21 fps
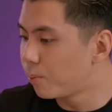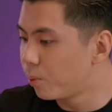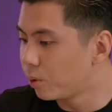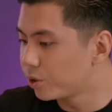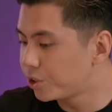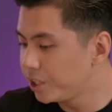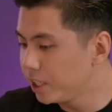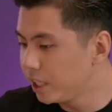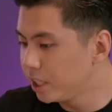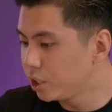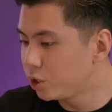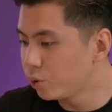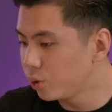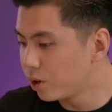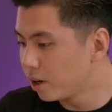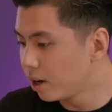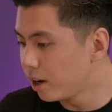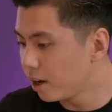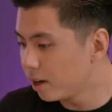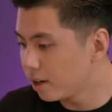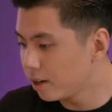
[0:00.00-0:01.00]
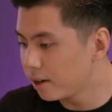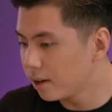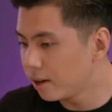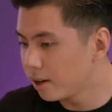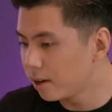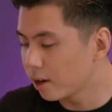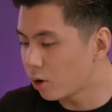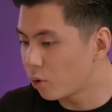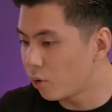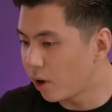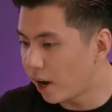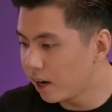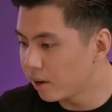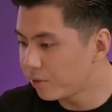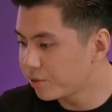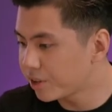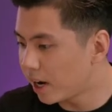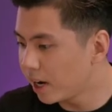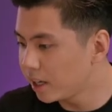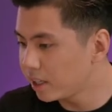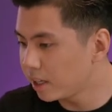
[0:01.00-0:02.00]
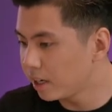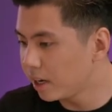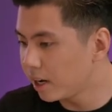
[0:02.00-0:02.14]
Proceed to the creative side in